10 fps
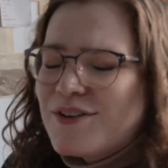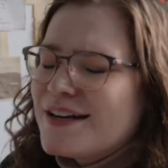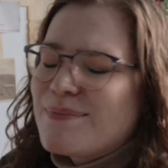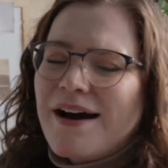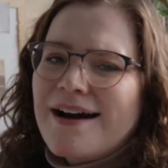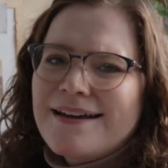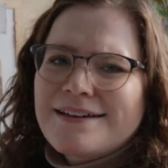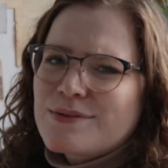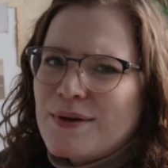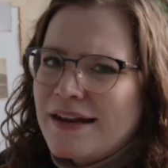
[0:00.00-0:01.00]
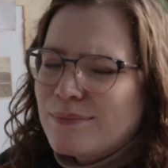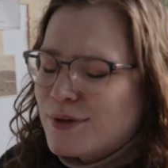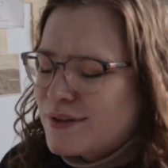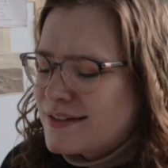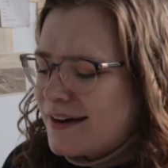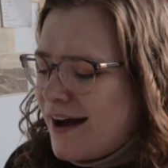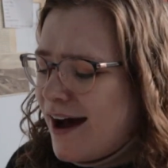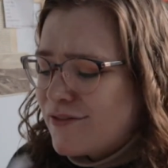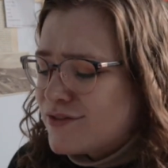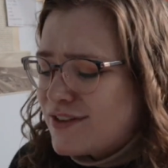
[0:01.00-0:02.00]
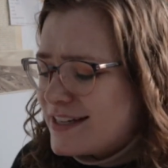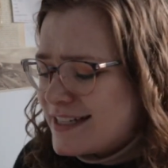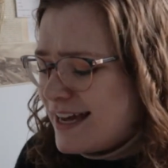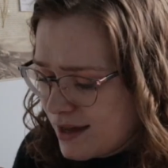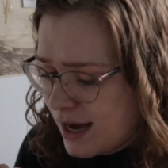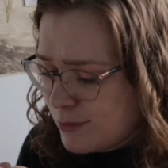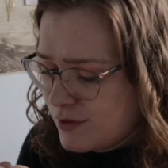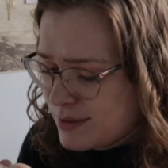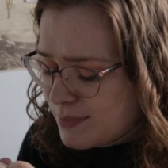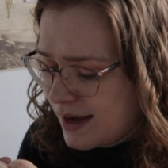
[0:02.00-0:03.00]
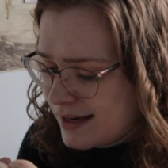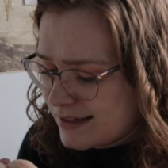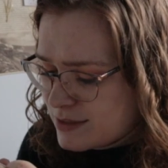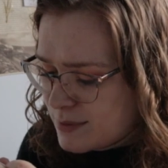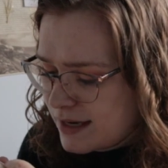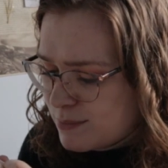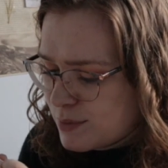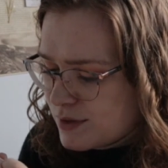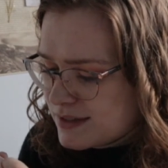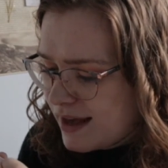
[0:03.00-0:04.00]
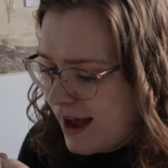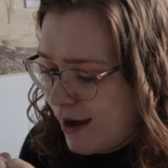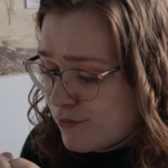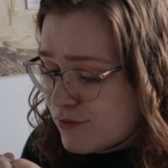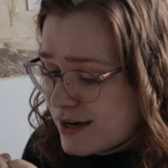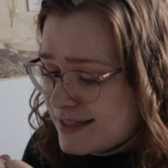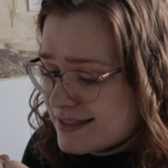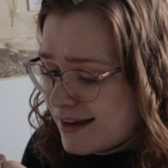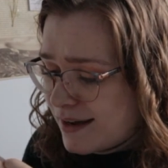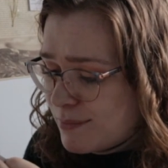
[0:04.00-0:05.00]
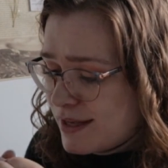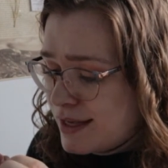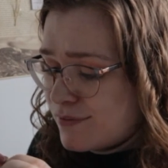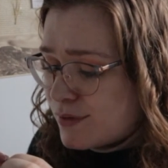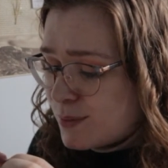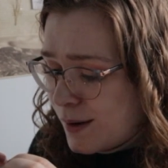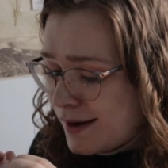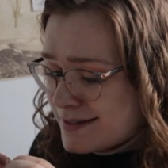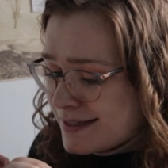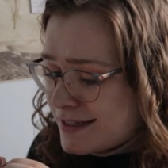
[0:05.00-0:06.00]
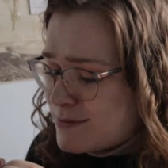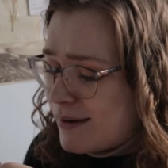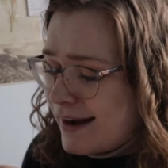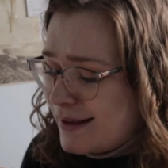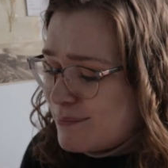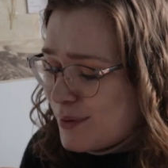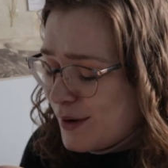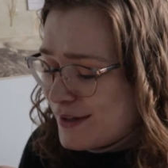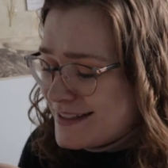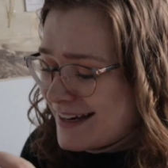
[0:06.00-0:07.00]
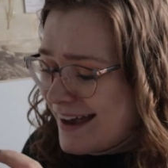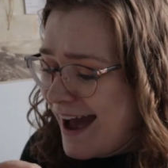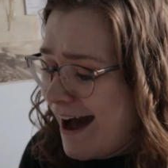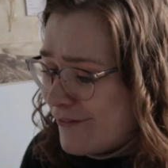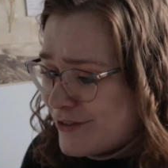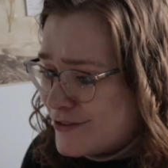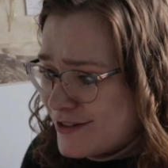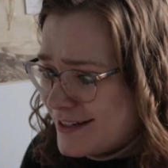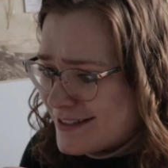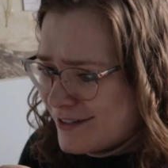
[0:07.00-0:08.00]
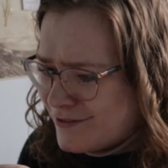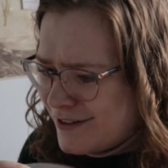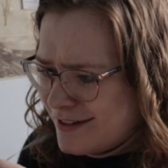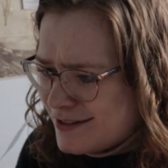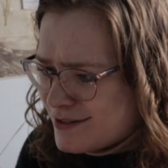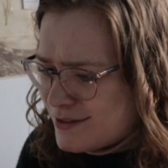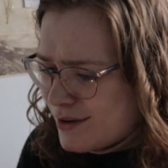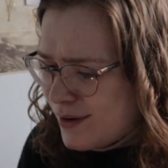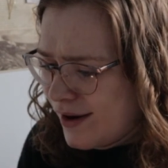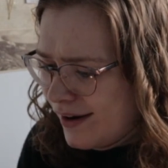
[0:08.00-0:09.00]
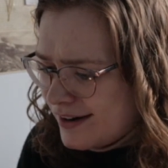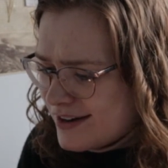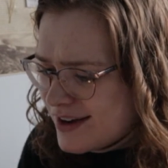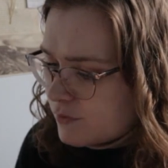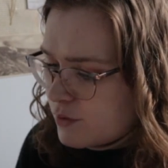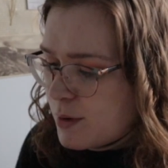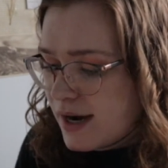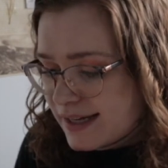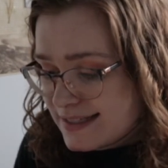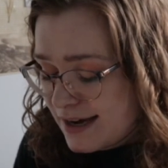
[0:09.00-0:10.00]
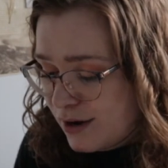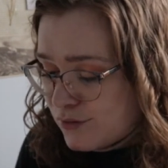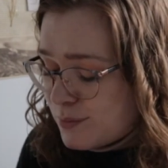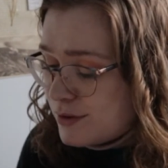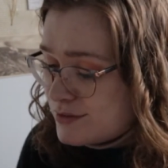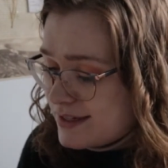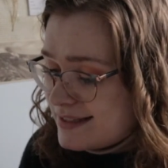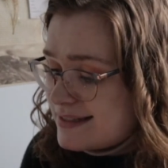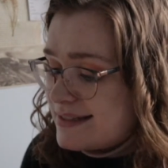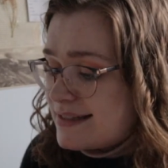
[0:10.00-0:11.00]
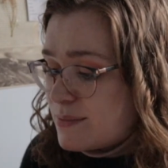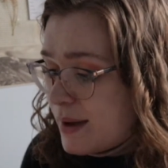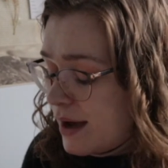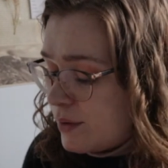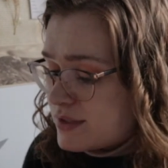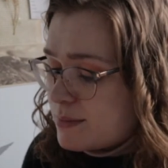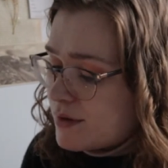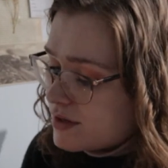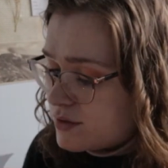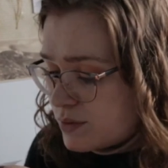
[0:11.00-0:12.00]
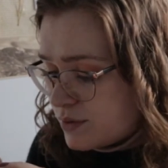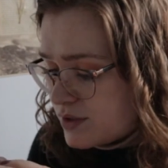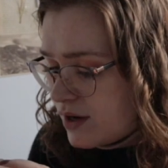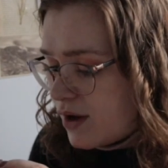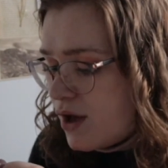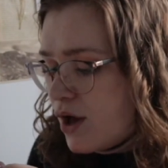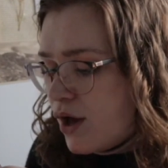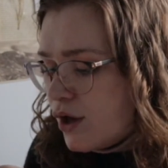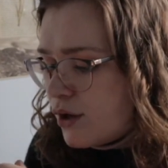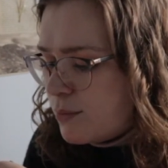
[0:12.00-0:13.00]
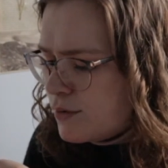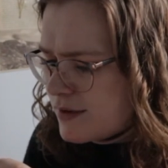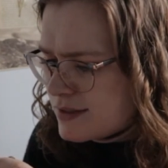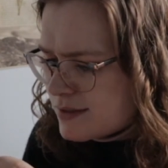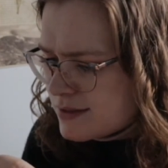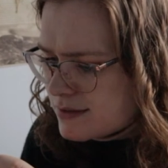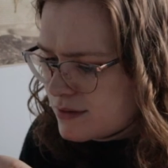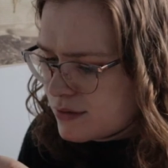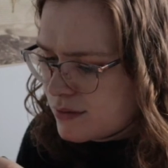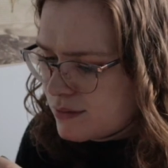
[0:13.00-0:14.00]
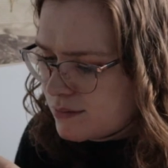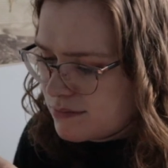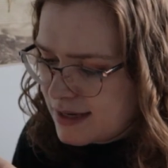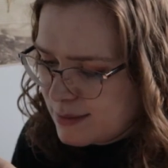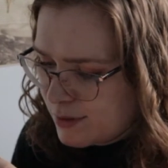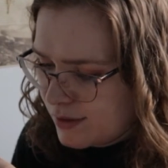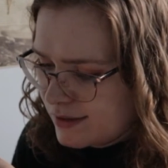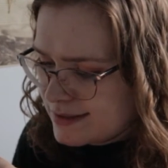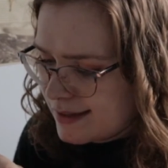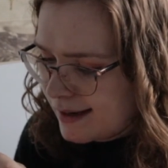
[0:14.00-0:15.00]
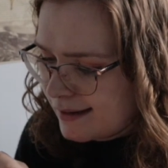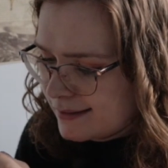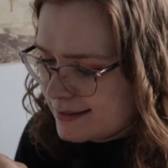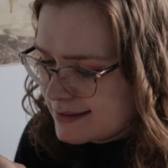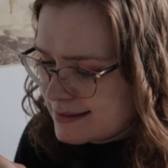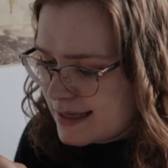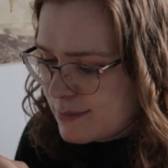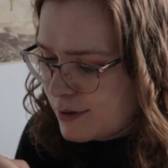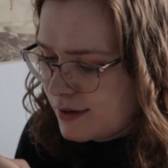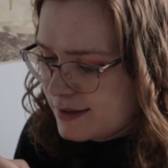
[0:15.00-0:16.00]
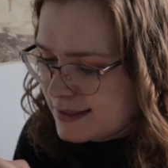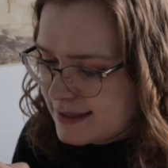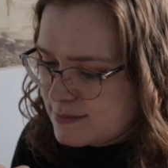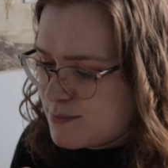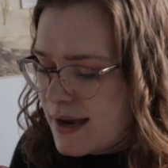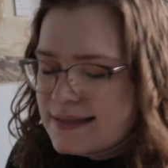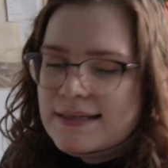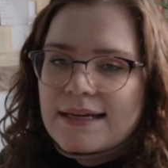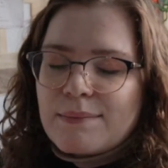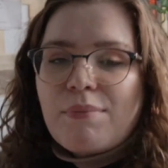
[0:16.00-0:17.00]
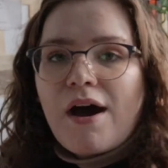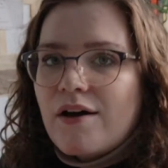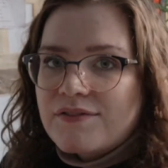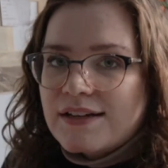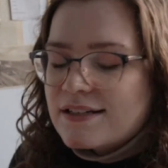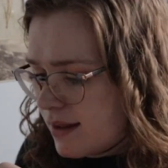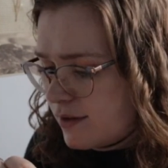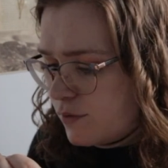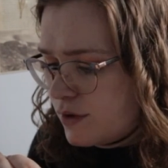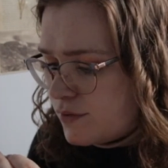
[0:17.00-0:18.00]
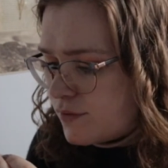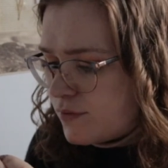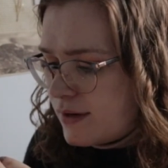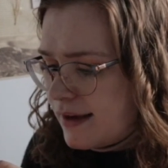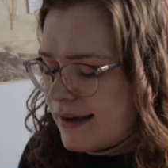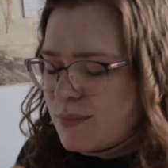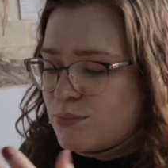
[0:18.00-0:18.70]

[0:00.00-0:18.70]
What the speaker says: really bad at explaining books that I haven't read yet. I'm already bad at explaining books that I have read, and I'm even worse at explaining books that I haven't read. I find it so hard. From what I can tell from Goodreads, this is about a mother and daughter who move into this new neighborhood, and this neighborhood is basically perfect. It's full of like